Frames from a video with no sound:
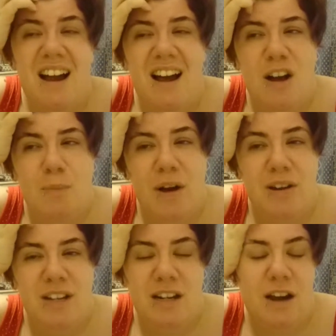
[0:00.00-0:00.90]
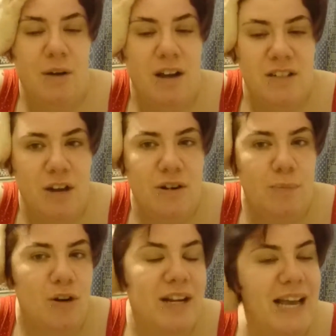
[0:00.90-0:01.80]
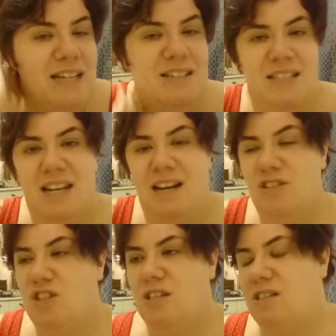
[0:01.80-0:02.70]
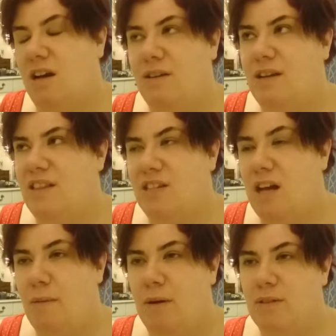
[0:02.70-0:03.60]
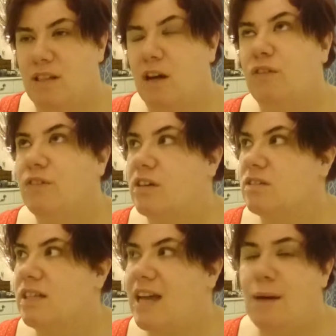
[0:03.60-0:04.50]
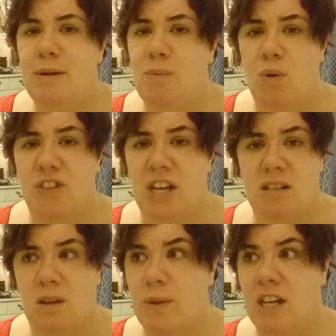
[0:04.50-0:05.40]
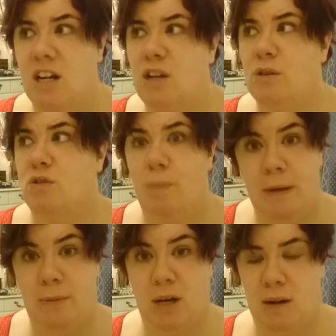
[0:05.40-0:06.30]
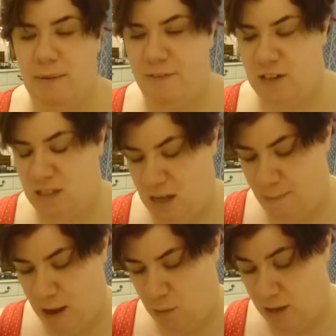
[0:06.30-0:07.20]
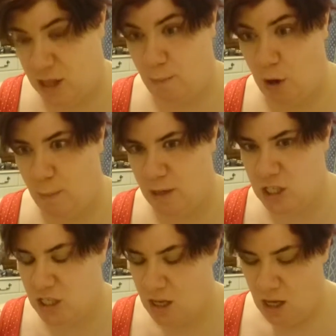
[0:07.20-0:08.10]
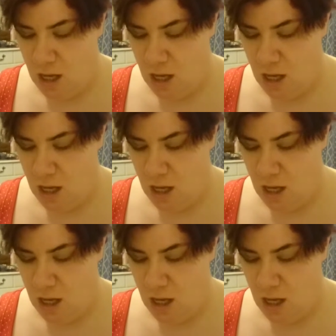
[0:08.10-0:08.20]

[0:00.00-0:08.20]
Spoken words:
But, you know, I'm not against it. It's just, at the time I was like, oh, for God's sake, how many more things are we going to lose or people going to be fussy about at the moment?